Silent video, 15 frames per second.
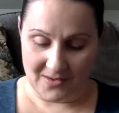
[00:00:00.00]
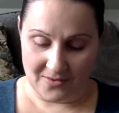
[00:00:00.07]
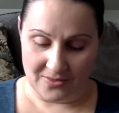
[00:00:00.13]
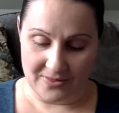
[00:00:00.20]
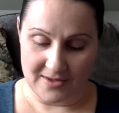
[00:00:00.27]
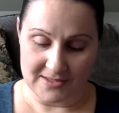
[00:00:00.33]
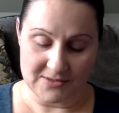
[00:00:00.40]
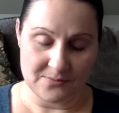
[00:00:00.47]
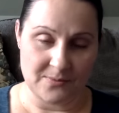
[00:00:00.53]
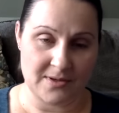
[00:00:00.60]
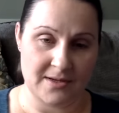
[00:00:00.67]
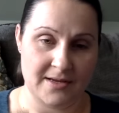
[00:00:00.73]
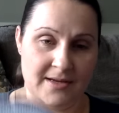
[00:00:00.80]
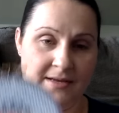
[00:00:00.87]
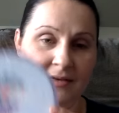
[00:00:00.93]
This
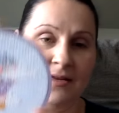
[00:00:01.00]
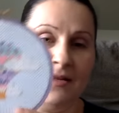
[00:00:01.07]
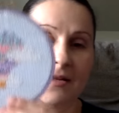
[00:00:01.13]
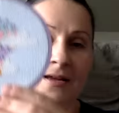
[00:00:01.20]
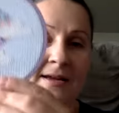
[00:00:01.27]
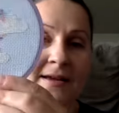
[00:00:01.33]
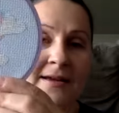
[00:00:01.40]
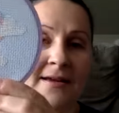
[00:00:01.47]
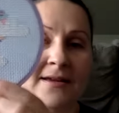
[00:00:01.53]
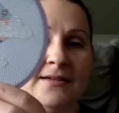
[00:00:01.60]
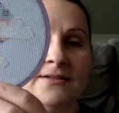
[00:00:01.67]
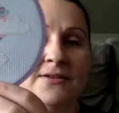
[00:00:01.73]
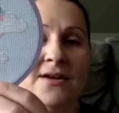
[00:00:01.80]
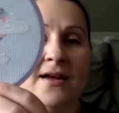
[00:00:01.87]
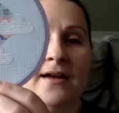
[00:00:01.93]
one
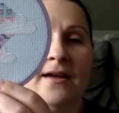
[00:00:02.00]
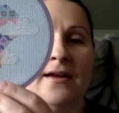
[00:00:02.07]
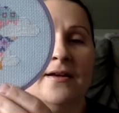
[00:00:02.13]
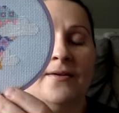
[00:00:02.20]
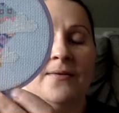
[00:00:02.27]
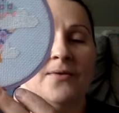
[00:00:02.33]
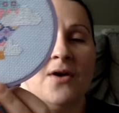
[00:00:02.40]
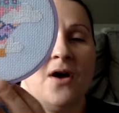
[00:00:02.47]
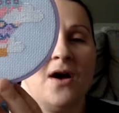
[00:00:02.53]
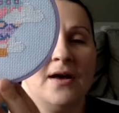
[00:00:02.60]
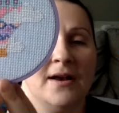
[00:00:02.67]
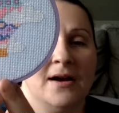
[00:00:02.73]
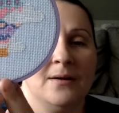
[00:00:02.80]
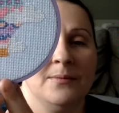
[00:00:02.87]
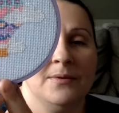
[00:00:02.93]
is
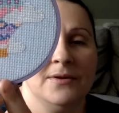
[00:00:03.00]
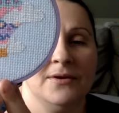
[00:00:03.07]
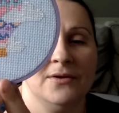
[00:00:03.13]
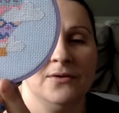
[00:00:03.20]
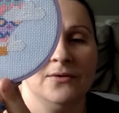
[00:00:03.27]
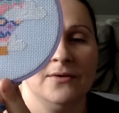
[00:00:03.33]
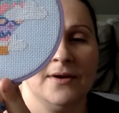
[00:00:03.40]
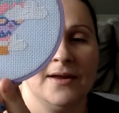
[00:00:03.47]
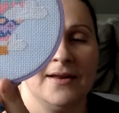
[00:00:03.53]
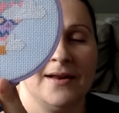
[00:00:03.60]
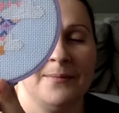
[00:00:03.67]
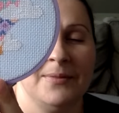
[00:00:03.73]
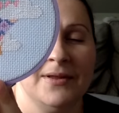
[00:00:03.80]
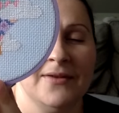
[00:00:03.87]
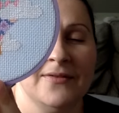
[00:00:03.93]
Hot Air Balloon, and I
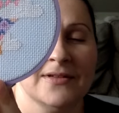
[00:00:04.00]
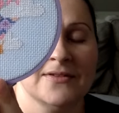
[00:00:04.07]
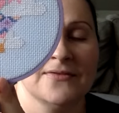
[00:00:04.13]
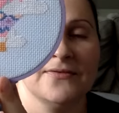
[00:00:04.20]
believe it's